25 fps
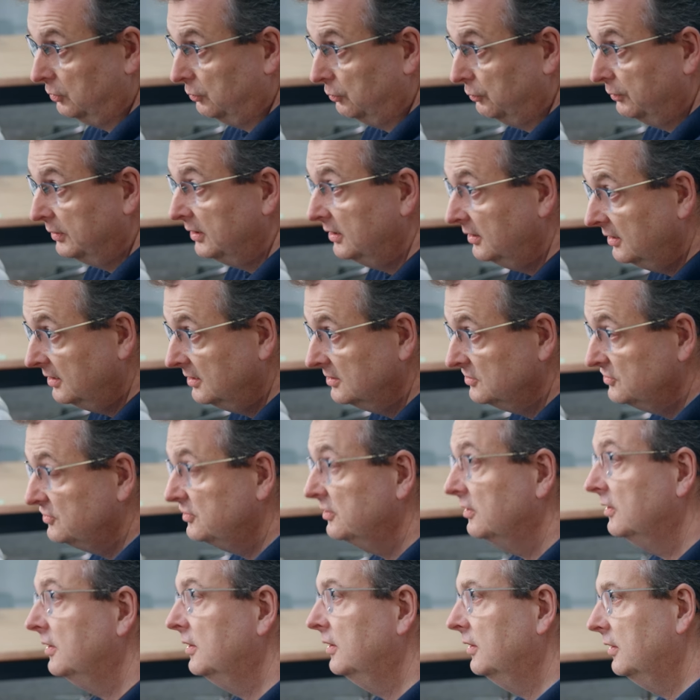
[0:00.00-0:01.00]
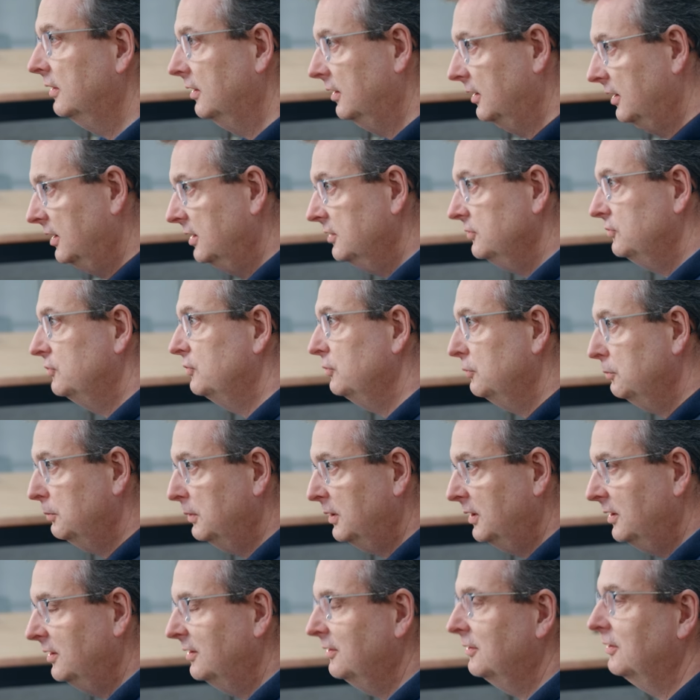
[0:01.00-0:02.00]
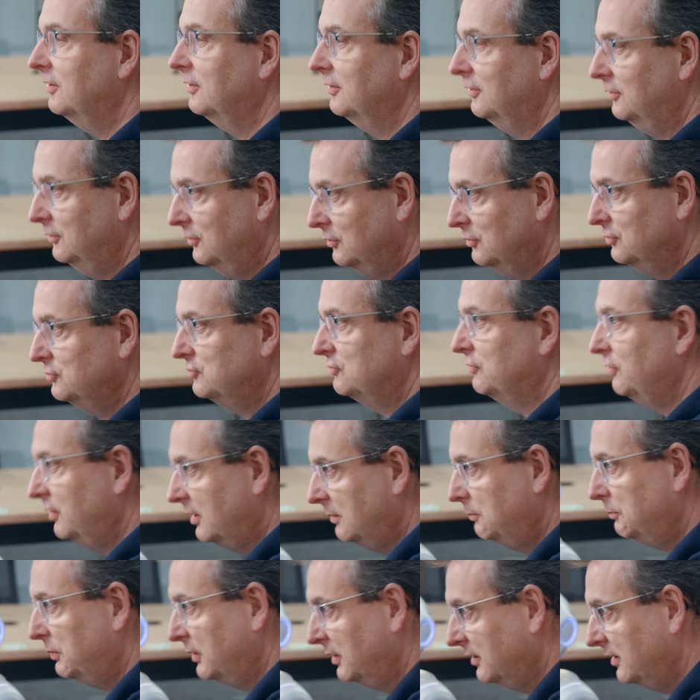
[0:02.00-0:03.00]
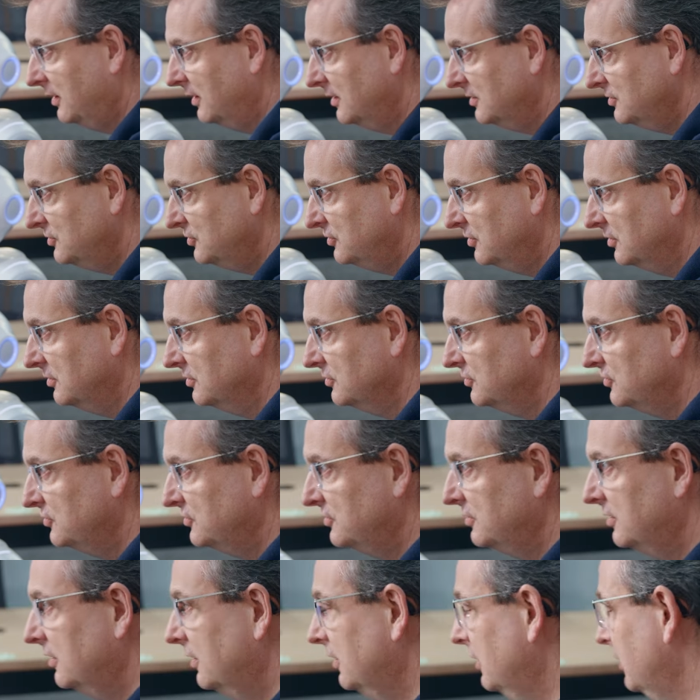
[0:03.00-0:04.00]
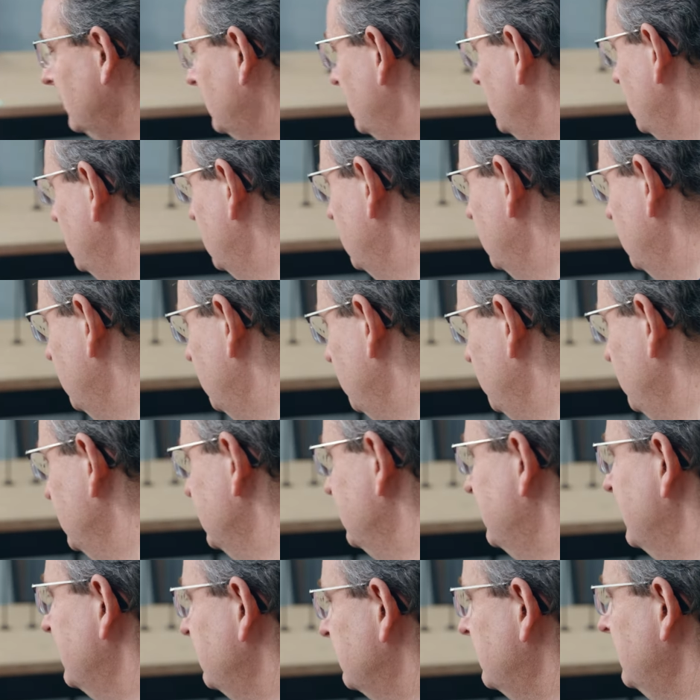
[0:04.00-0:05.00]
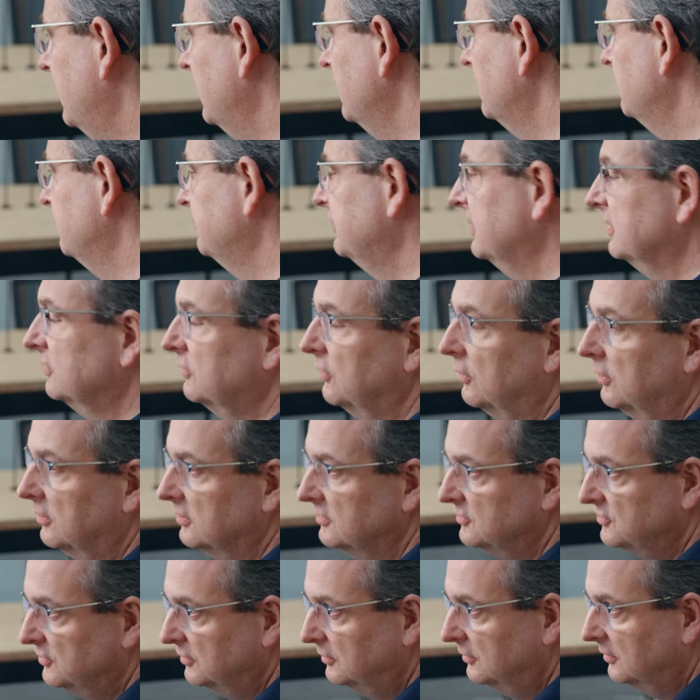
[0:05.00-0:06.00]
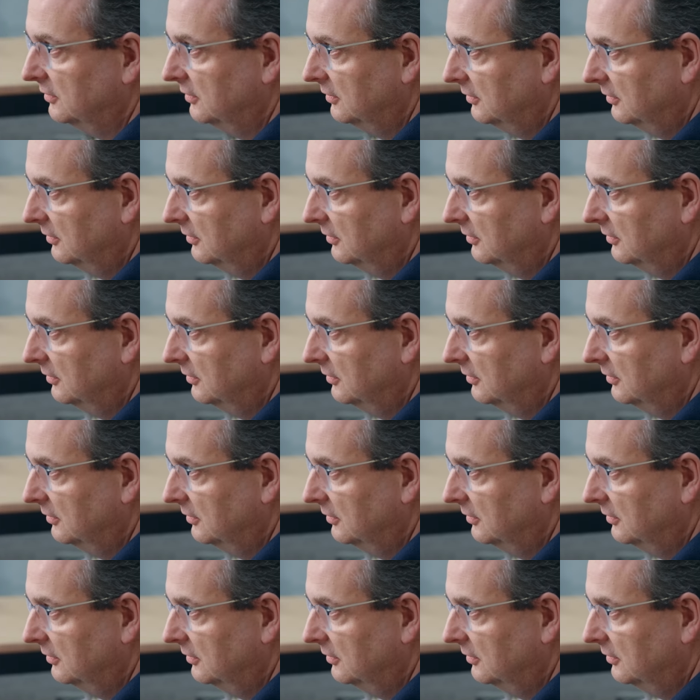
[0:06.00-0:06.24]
what we need and to make useful applications with that kind of technology.